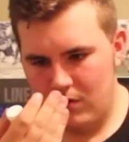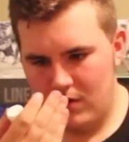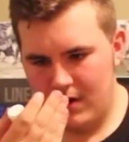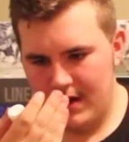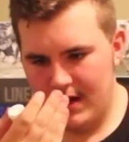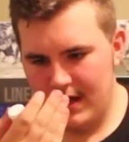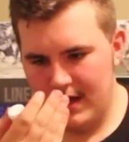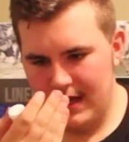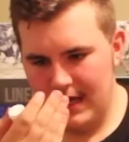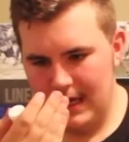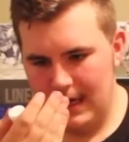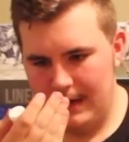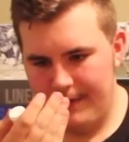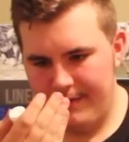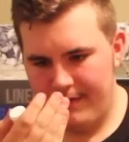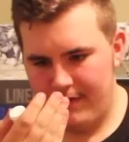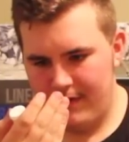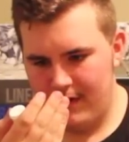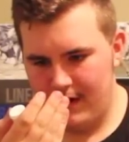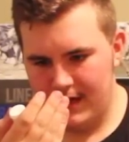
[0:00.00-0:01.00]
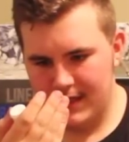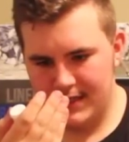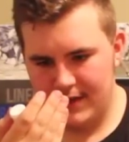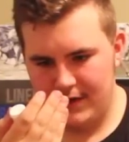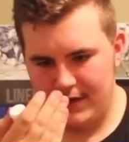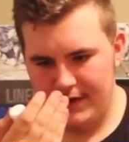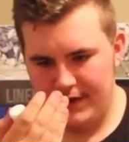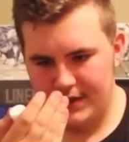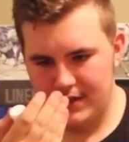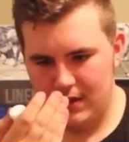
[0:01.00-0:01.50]
warning, keep for
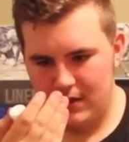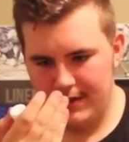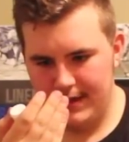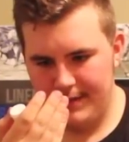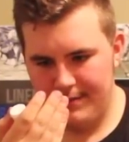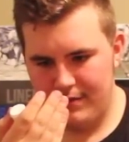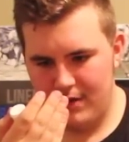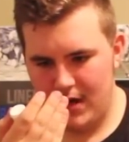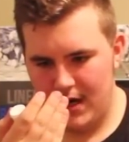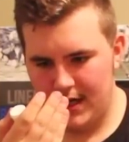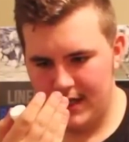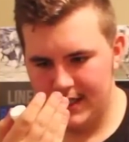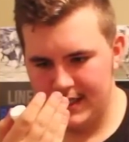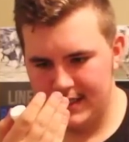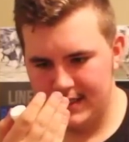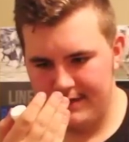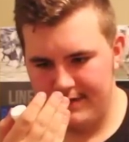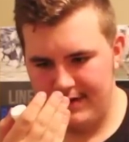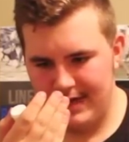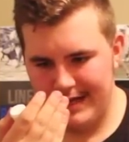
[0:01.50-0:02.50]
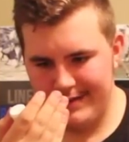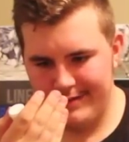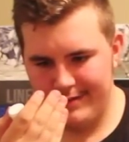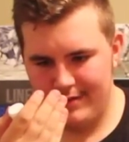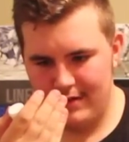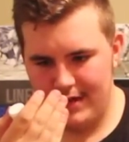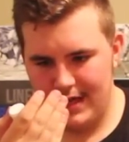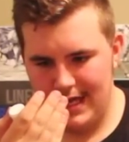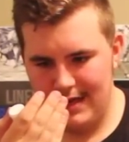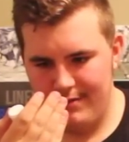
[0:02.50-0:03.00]
external use only, product is
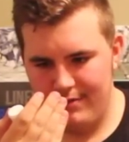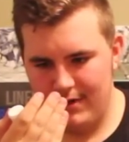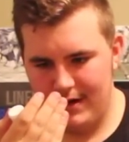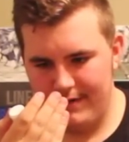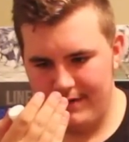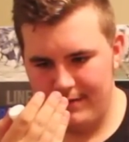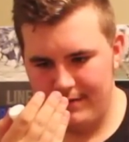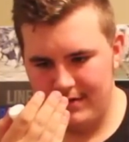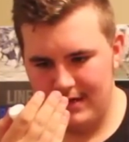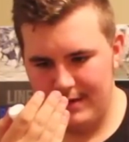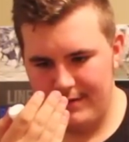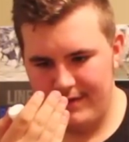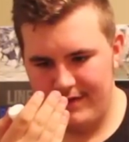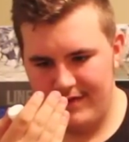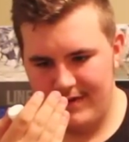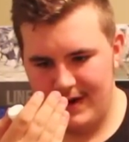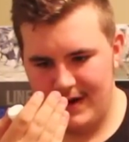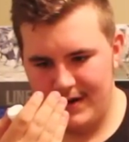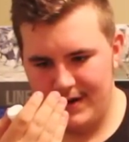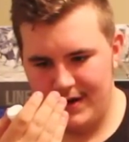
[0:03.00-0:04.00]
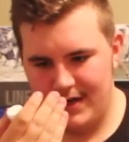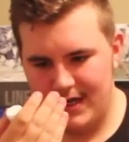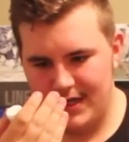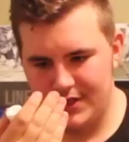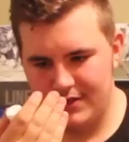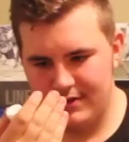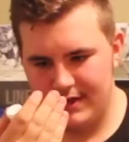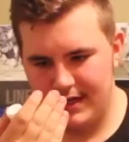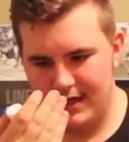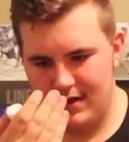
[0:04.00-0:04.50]
inflammable, keep away from flame or fire, do
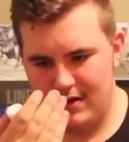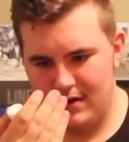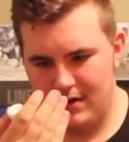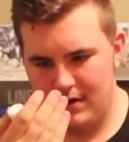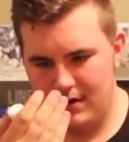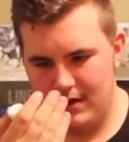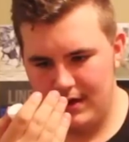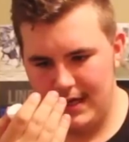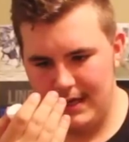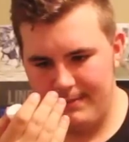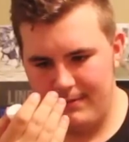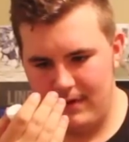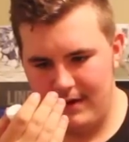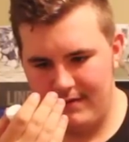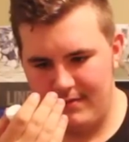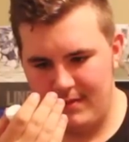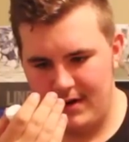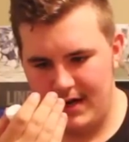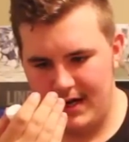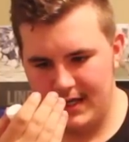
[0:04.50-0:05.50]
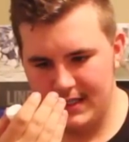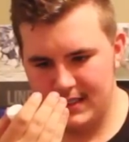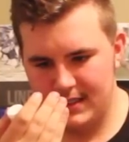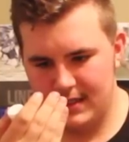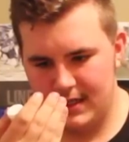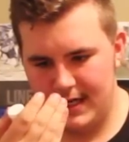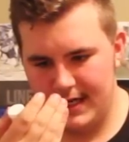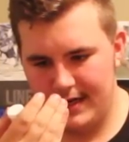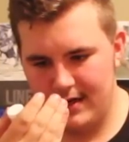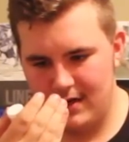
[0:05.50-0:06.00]
not drink, keep away from
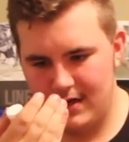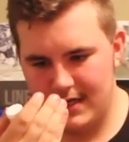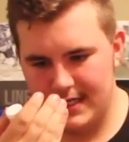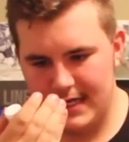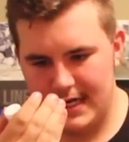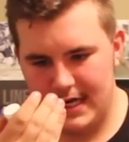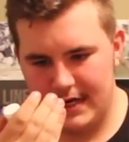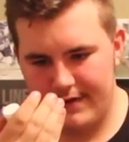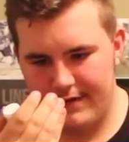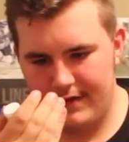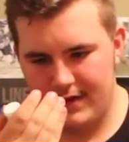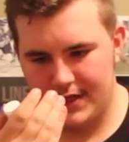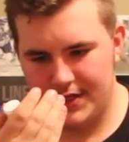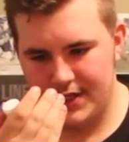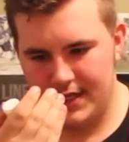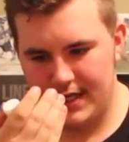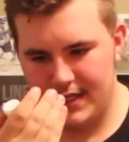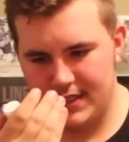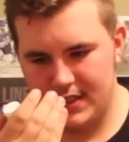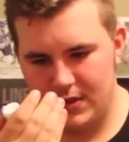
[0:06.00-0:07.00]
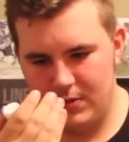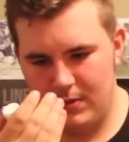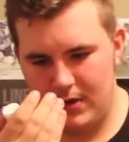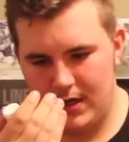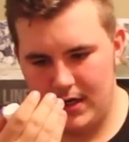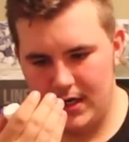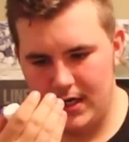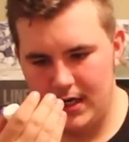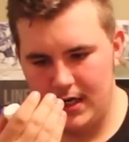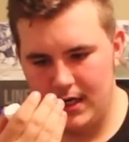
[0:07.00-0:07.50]
eyes, eye contact, flush eyes through
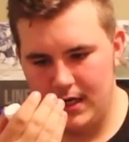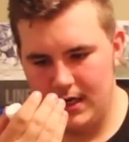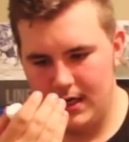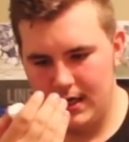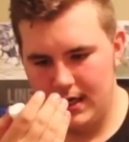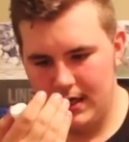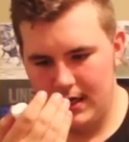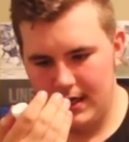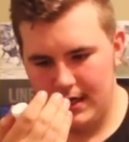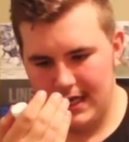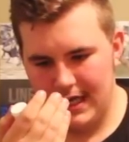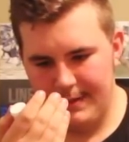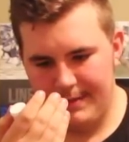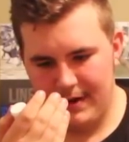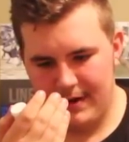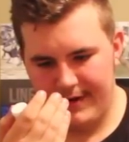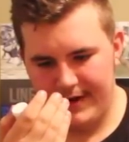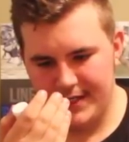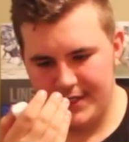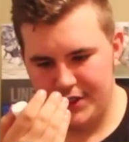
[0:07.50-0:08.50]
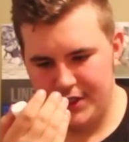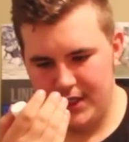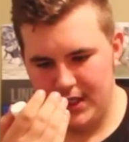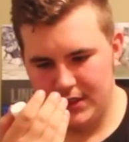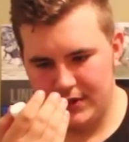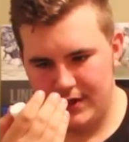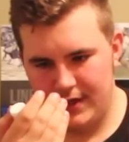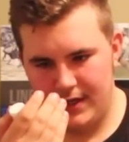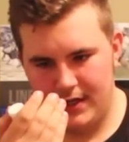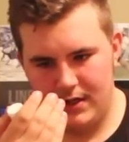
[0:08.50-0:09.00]
water, keep out of reach of
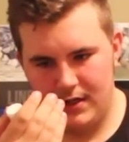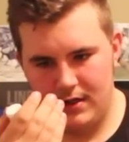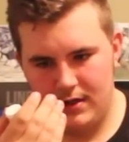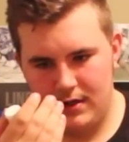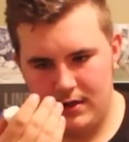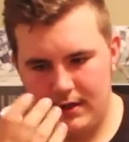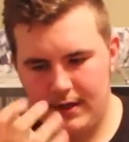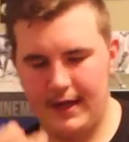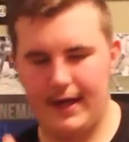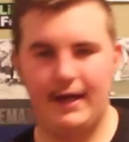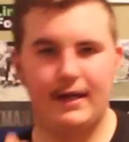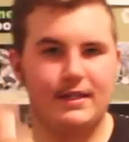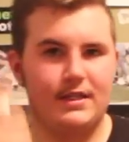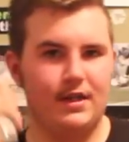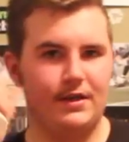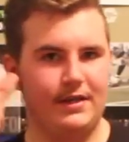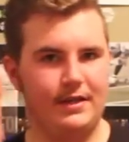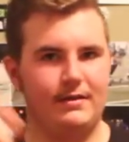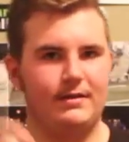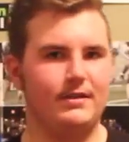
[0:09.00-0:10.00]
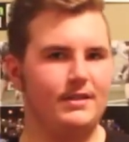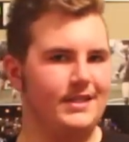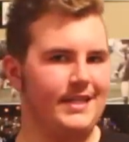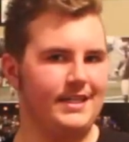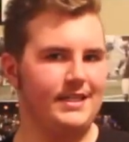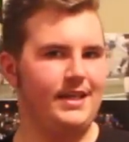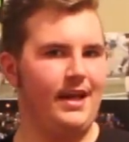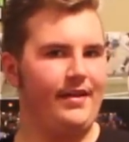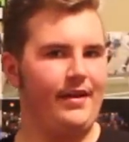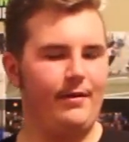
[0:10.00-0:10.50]
children. Okay, so it
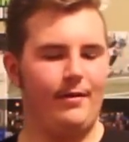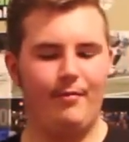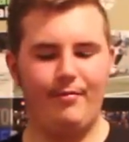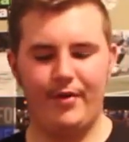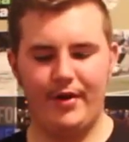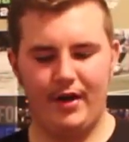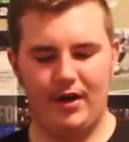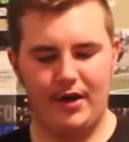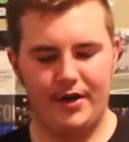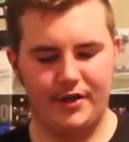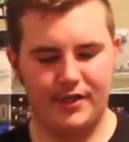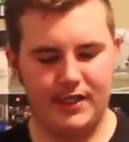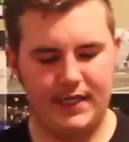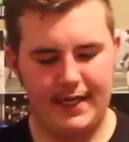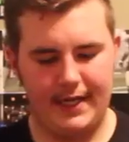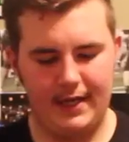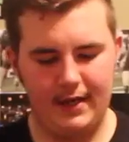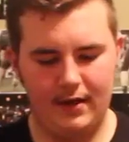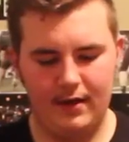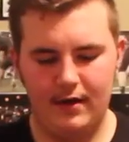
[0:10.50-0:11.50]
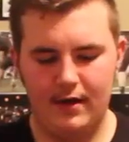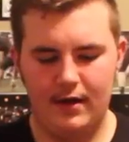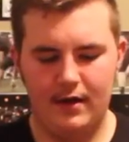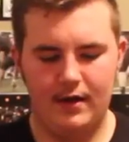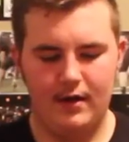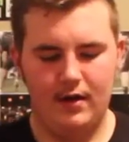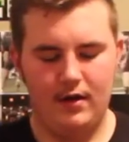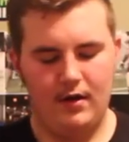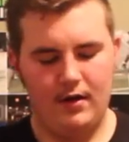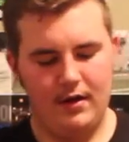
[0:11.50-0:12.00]
says nothing about putting on your skin,
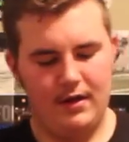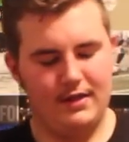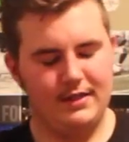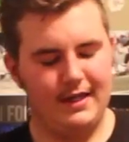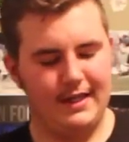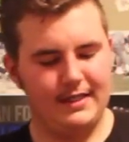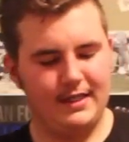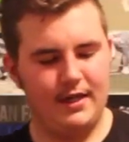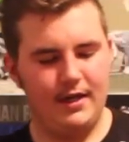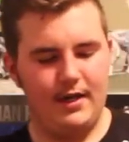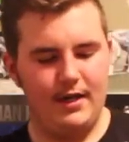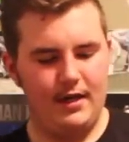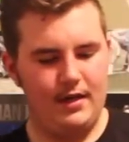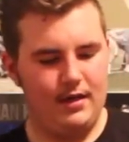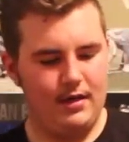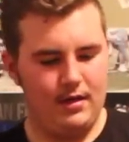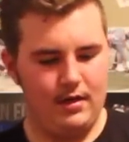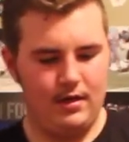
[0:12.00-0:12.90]
so that's good.